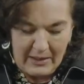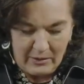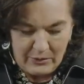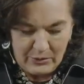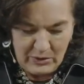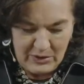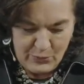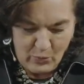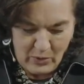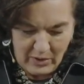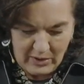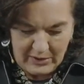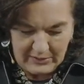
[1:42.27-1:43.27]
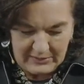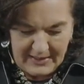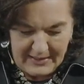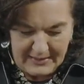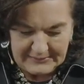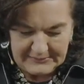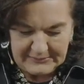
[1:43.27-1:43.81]
through this work
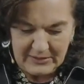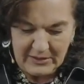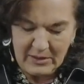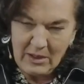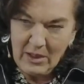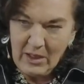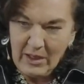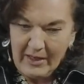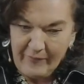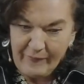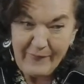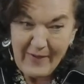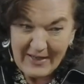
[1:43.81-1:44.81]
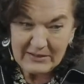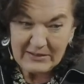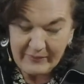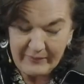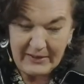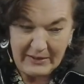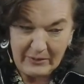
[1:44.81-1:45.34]
that
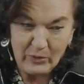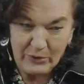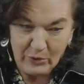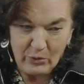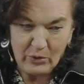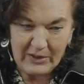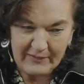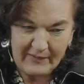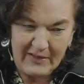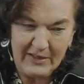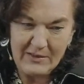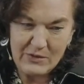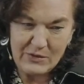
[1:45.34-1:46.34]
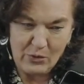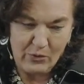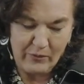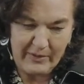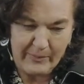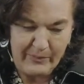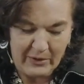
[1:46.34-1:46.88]
effectively, when you look at things
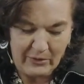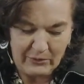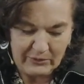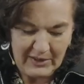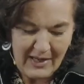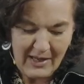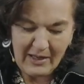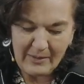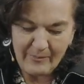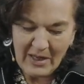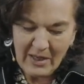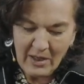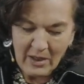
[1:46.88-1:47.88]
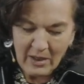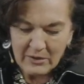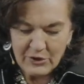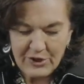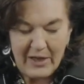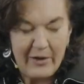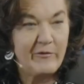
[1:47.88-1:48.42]
over a period of time,
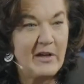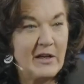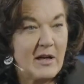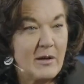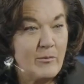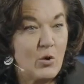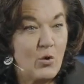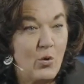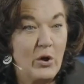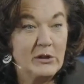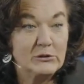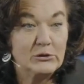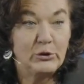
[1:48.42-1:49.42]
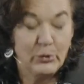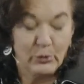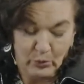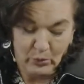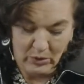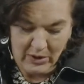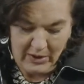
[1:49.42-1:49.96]
share of income going
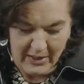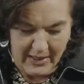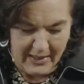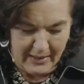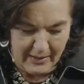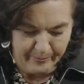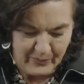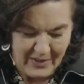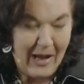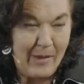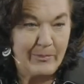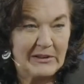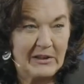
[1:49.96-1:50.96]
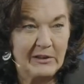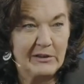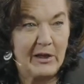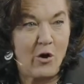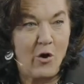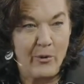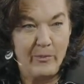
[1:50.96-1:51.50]
to capital in the
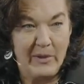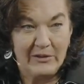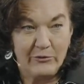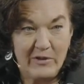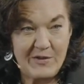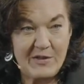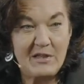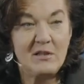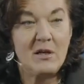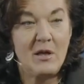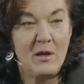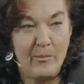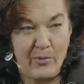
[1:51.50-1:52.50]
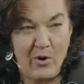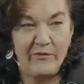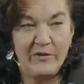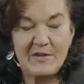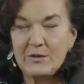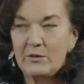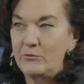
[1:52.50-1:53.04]
economy had risen,
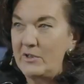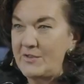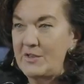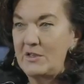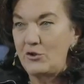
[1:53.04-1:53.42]
profits had risen,